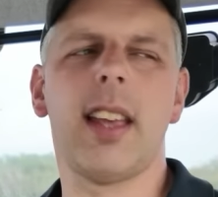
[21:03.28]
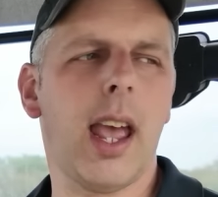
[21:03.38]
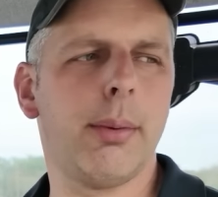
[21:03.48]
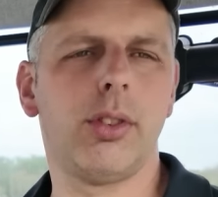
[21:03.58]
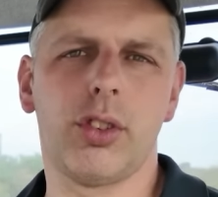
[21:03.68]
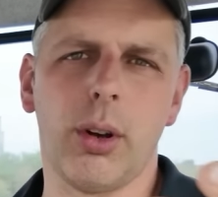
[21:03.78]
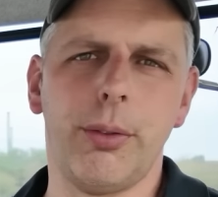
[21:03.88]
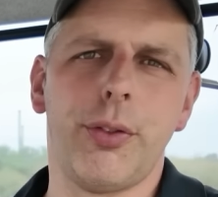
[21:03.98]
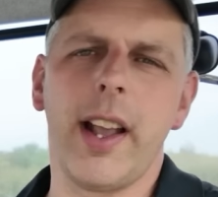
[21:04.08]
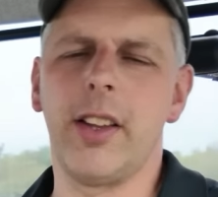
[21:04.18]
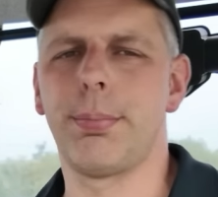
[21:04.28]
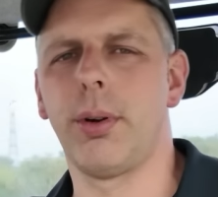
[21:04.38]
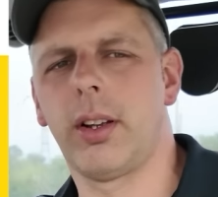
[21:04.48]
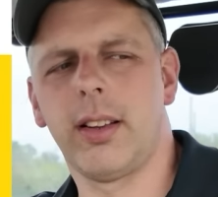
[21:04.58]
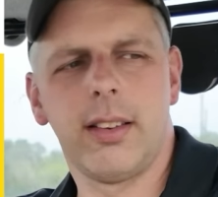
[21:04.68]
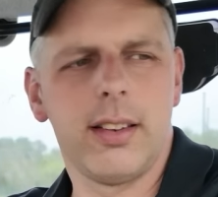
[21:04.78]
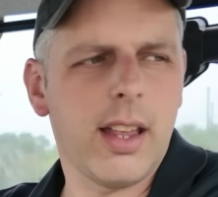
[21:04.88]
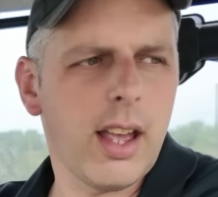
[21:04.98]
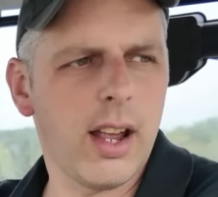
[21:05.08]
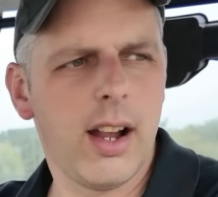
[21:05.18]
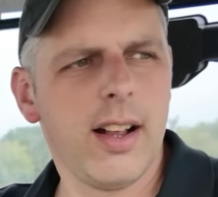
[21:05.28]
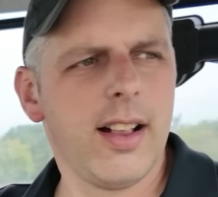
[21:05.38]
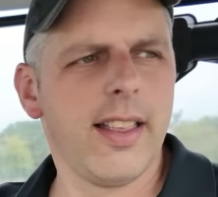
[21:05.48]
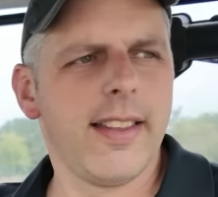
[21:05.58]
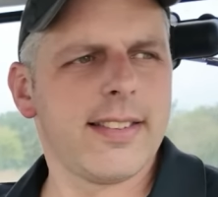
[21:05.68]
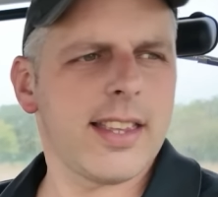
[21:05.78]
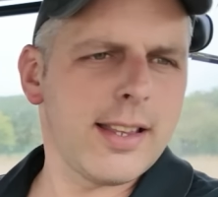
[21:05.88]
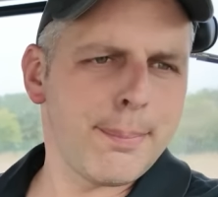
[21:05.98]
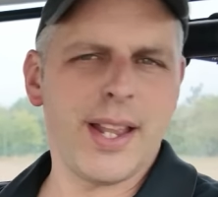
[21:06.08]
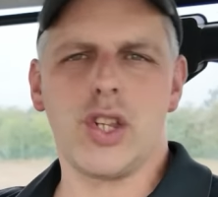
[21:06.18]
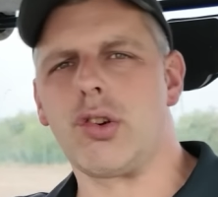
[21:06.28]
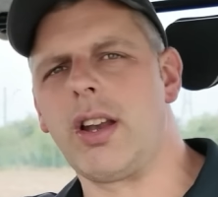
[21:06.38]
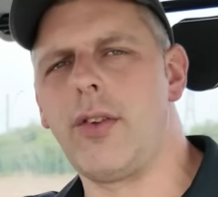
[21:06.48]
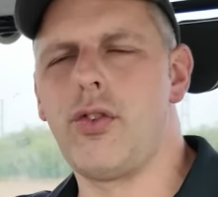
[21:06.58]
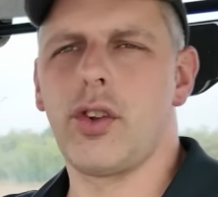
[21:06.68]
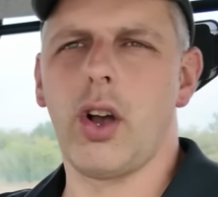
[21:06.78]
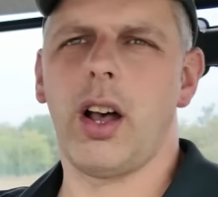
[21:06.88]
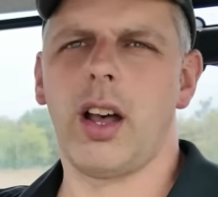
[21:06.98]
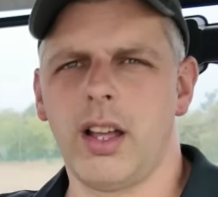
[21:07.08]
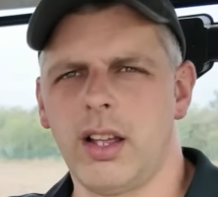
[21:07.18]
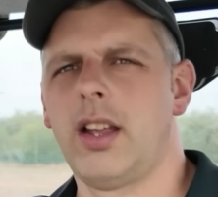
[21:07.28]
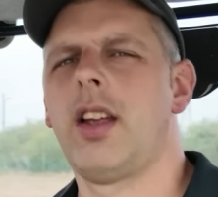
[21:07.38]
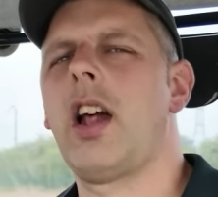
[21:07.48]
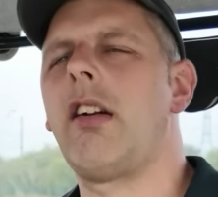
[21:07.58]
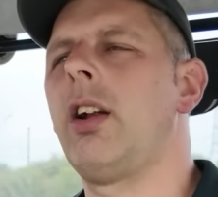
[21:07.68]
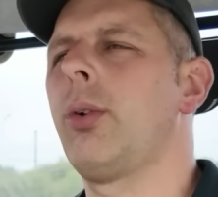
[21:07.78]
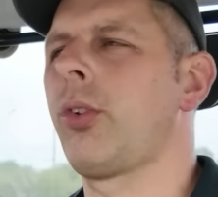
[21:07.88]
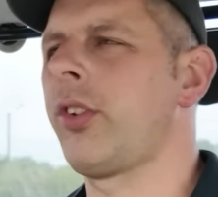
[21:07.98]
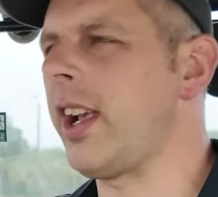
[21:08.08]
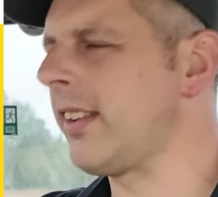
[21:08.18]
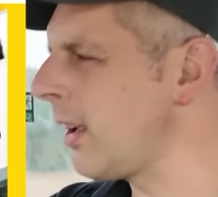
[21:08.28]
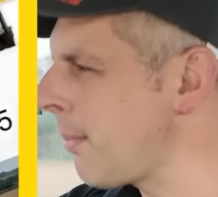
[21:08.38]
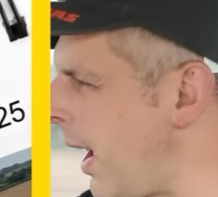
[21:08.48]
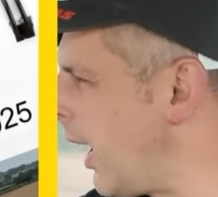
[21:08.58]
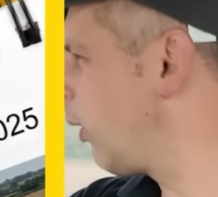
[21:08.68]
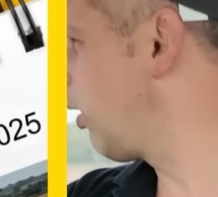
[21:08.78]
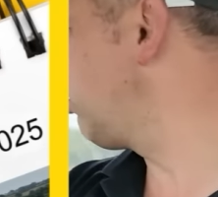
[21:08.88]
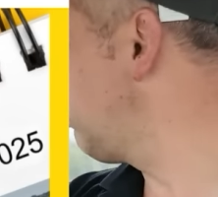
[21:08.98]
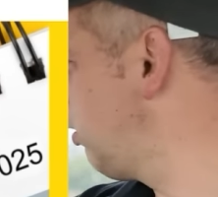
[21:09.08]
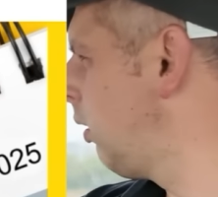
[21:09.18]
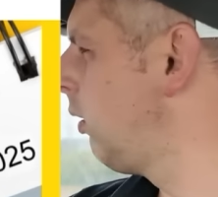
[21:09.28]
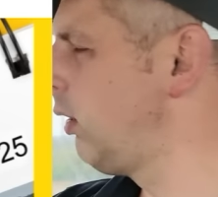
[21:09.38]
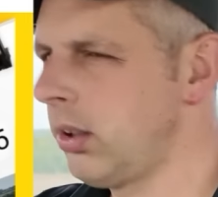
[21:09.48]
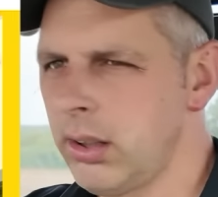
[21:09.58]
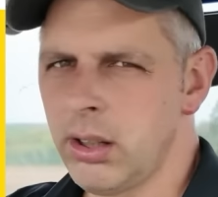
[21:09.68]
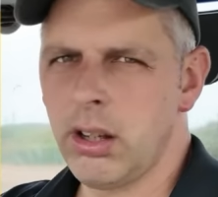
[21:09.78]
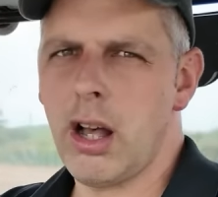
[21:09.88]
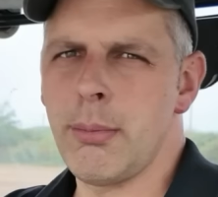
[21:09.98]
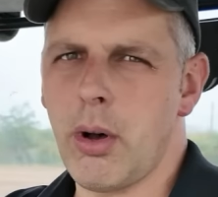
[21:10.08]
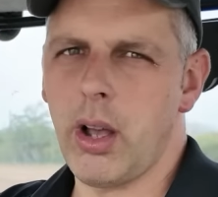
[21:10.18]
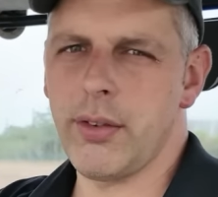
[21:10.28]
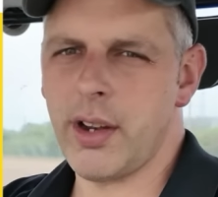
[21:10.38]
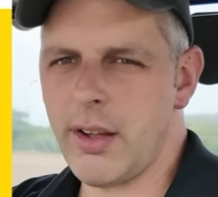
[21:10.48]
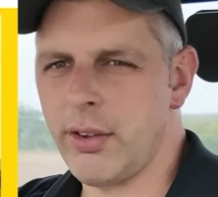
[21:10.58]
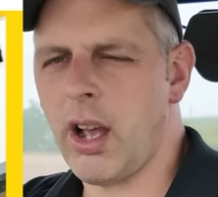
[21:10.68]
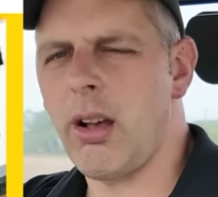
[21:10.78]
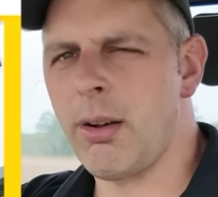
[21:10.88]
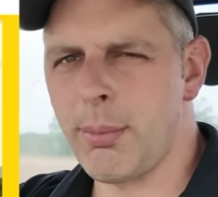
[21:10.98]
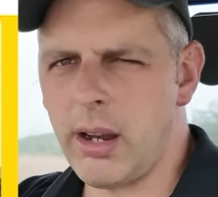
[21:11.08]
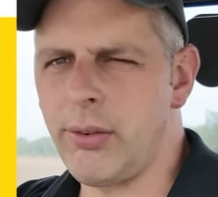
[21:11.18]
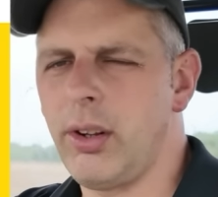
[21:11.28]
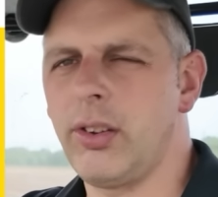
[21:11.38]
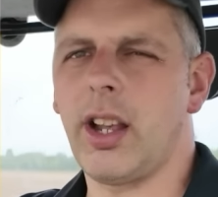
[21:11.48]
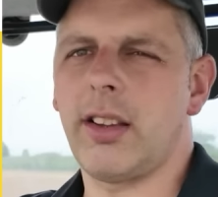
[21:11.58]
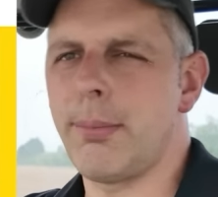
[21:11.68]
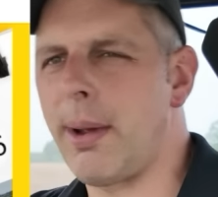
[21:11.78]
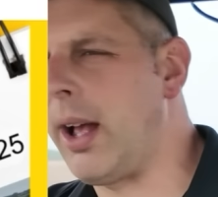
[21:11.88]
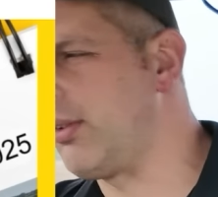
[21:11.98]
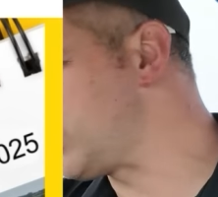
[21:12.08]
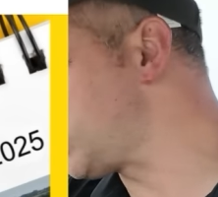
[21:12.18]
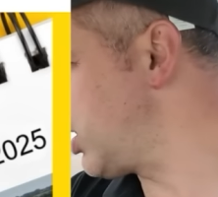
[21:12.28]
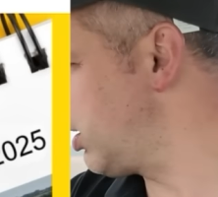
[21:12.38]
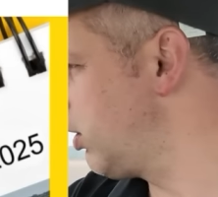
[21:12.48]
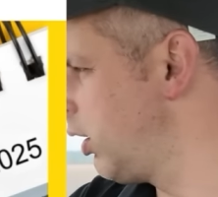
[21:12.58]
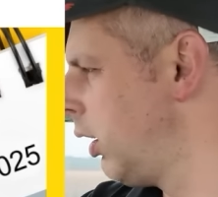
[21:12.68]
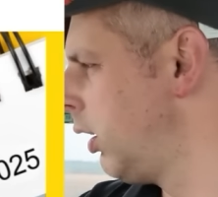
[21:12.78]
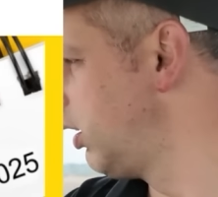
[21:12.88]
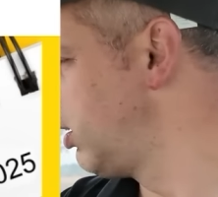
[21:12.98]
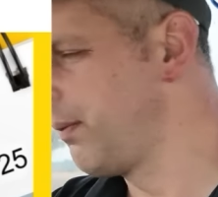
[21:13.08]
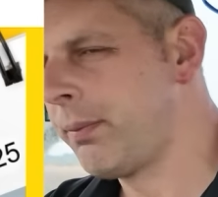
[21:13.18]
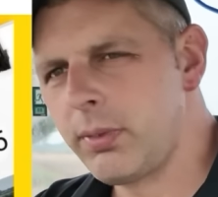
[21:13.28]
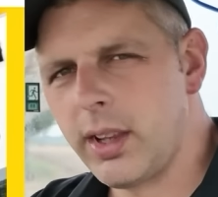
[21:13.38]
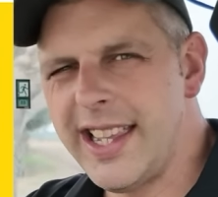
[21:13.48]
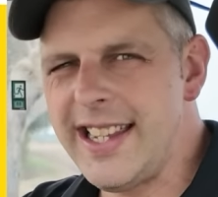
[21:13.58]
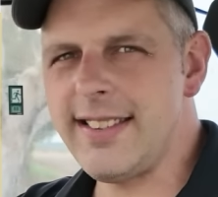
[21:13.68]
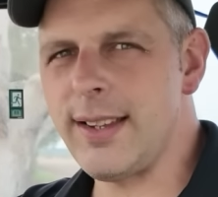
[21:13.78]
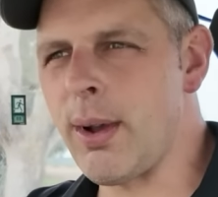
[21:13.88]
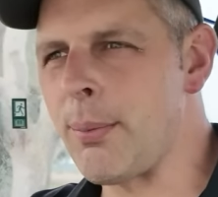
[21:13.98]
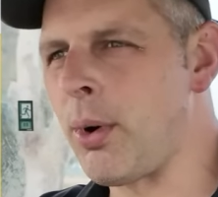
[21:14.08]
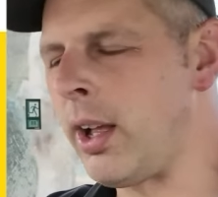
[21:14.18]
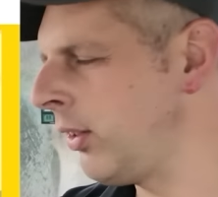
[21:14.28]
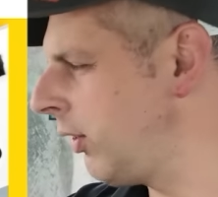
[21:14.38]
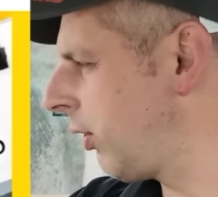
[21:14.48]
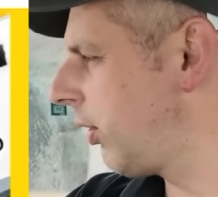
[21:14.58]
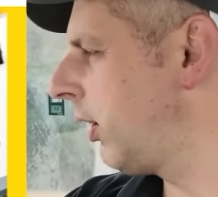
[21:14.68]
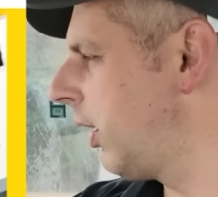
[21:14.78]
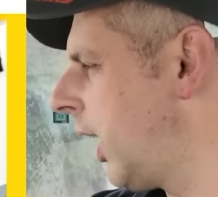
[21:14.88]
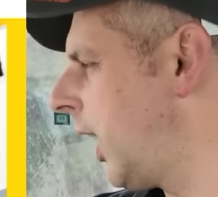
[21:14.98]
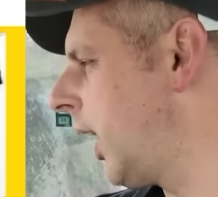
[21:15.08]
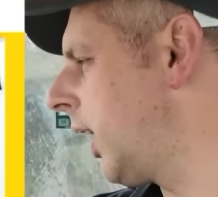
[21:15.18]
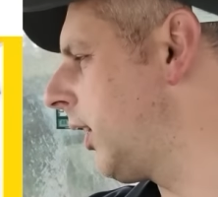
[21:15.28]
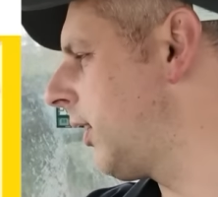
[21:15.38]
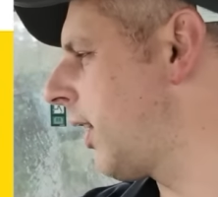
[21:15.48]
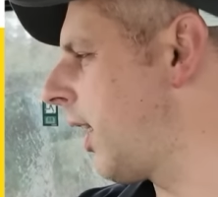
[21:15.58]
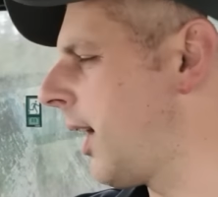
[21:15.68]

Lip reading: Tama, just go on Facebook and send your picture in if you've got a real sexy bale lot. I might even have a go. I've made a few sexy bales this year. Easy web ones and